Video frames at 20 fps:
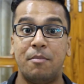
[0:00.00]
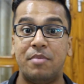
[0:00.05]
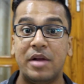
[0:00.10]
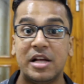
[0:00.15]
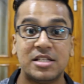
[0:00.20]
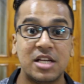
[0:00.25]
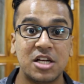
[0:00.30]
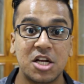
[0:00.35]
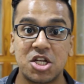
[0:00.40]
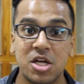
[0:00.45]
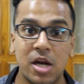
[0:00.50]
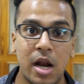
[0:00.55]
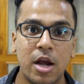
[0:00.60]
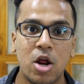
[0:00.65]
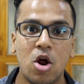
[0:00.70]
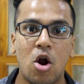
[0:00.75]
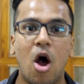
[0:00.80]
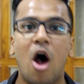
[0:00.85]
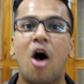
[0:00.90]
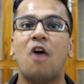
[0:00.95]
a presentation in
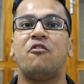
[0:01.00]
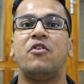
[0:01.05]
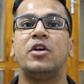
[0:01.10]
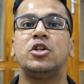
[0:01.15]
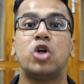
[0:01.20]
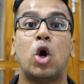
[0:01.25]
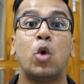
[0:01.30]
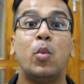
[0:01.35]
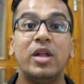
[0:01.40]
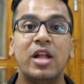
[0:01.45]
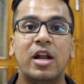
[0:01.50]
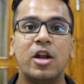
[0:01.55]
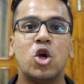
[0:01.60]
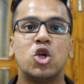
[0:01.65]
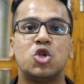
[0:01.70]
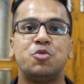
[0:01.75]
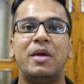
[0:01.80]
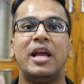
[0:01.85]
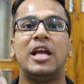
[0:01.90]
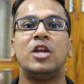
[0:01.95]
your office, or whether
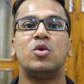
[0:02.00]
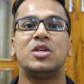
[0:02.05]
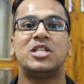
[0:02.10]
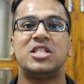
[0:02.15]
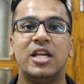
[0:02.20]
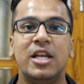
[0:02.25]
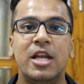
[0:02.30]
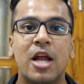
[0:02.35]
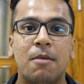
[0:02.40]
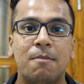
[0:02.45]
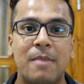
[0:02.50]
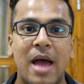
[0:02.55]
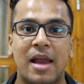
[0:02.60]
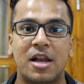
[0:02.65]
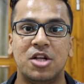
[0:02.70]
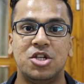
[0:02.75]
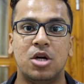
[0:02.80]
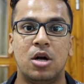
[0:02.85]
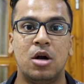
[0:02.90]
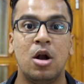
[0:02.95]
you're speaking to a senior
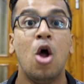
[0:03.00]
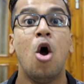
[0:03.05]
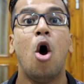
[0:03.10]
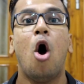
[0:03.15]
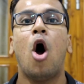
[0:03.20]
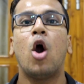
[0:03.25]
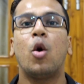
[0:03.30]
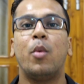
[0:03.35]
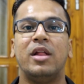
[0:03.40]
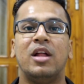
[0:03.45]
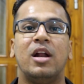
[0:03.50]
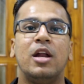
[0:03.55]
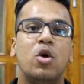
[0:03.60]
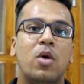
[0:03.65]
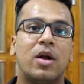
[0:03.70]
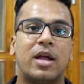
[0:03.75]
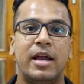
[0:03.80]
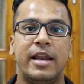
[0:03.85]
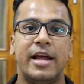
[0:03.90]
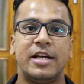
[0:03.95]
manager, or whether
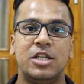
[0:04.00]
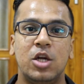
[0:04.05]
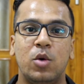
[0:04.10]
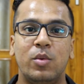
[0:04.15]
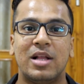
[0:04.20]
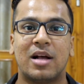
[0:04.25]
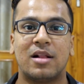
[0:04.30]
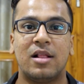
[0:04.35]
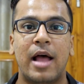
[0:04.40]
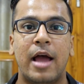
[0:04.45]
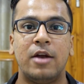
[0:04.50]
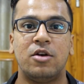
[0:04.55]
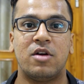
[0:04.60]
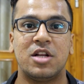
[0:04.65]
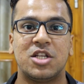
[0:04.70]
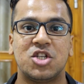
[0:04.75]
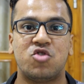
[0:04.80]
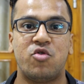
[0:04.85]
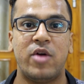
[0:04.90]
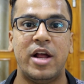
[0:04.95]
you're connecting with a client or
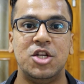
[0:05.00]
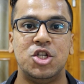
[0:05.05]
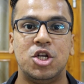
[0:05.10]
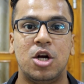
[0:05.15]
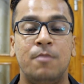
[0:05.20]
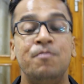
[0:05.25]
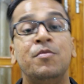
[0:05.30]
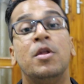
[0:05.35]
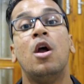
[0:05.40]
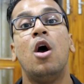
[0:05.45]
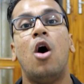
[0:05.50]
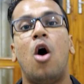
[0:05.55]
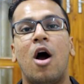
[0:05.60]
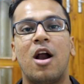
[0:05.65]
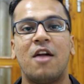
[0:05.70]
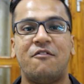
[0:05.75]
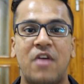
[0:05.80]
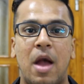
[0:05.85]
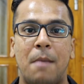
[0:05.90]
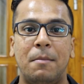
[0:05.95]
a stranger
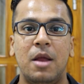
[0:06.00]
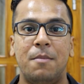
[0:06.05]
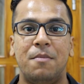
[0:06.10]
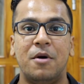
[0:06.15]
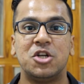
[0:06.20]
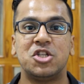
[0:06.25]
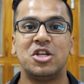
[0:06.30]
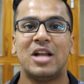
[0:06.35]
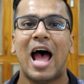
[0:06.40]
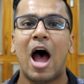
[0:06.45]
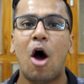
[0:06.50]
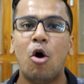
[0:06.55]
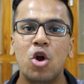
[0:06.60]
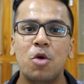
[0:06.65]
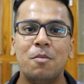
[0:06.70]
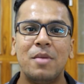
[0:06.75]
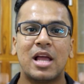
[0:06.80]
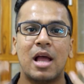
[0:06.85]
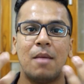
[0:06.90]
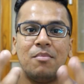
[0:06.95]
or a family person, how do
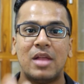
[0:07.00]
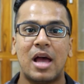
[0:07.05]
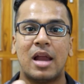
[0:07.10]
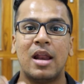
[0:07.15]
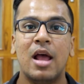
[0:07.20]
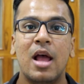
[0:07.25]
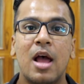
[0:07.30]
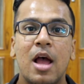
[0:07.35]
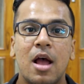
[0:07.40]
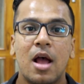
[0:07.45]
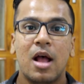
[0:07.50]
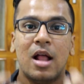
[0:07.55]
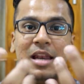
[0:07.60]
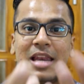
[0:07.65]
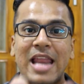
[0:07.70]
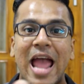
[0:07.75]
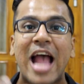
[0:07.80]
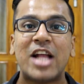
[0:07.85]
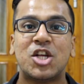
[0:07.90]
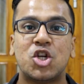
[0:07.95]
you become that
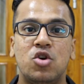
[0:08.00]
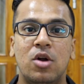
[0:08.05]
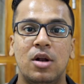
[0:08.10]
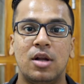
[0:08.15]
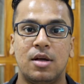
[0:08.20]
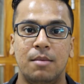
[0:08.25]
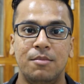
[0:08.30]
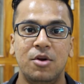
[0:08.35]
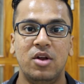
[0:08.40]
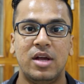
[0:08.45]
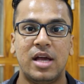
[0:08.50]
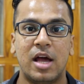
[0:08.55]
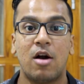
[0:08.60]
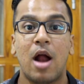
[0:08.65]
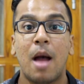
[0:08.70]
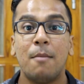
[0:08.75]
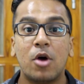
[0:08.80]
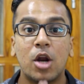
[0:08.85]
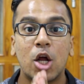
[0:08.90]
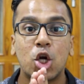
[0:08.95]
natural communicator?
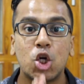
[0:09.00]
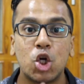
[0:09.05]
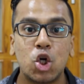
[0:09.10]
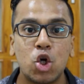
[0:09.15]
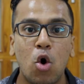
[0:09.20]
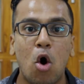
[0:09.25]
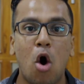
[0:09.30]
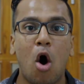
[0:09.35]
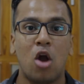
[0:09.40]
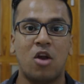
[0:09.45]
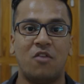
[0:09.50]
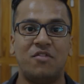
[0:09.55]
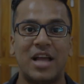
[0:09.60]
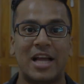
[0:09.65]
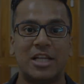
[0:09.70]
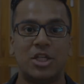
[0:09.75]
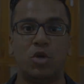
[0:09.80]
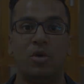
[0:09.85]
I'm gonna show all of that